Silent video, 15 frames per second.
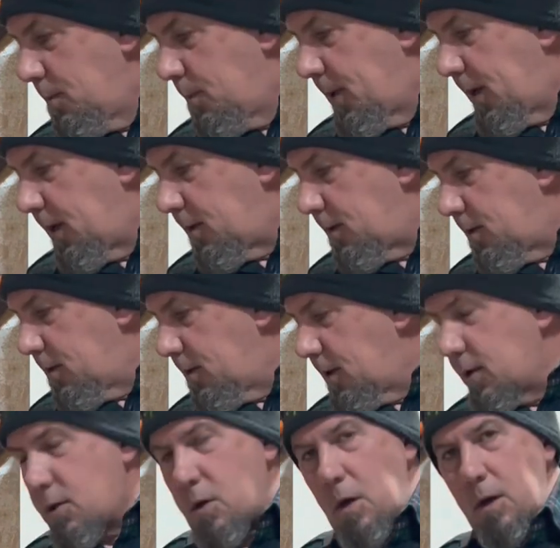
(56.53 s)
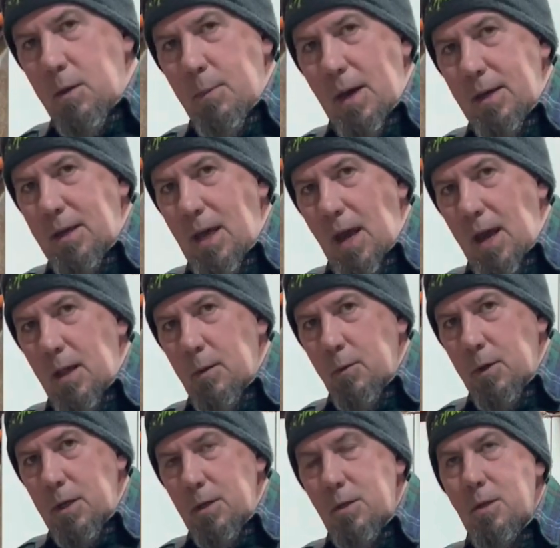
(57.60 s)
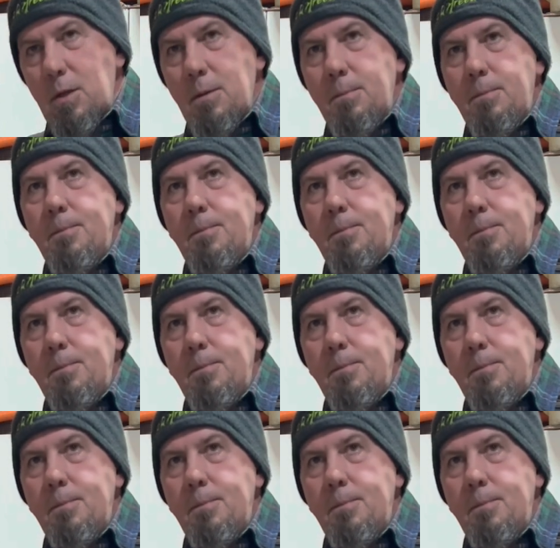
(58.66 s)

But let's talk about calories.